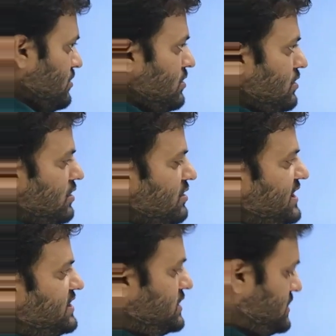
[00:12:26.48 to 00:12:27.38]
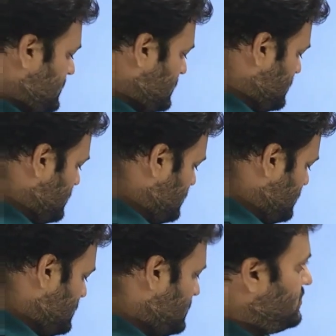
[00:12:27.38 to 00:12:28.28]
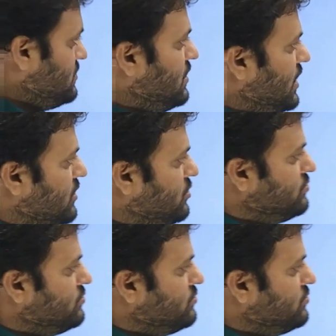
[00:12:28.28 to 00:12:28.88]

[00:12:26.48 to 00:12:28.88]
All right, I hope